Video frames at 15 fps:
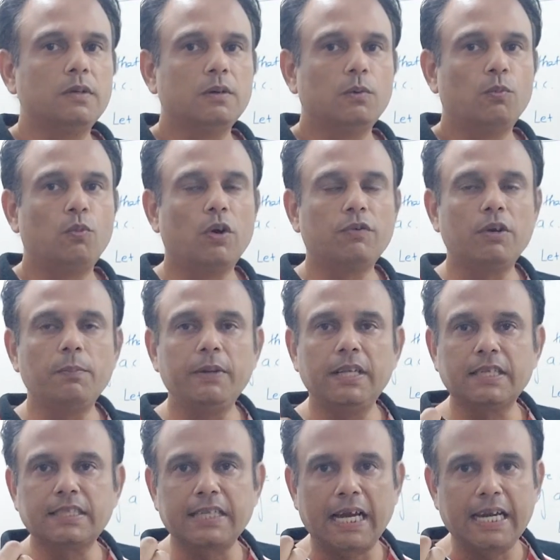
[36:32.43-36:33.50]
What will be the
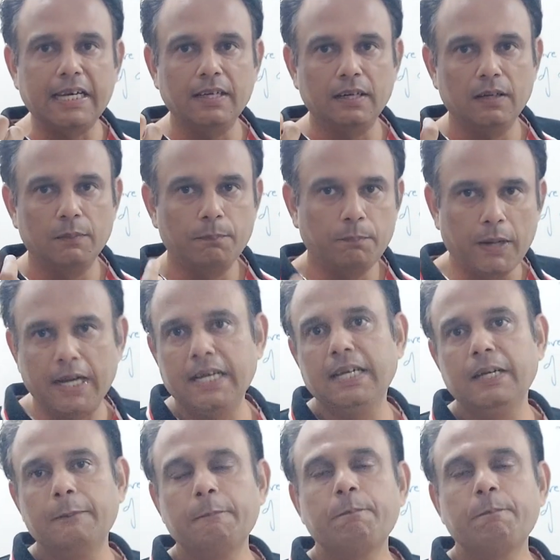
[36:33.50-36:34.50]
sine pi,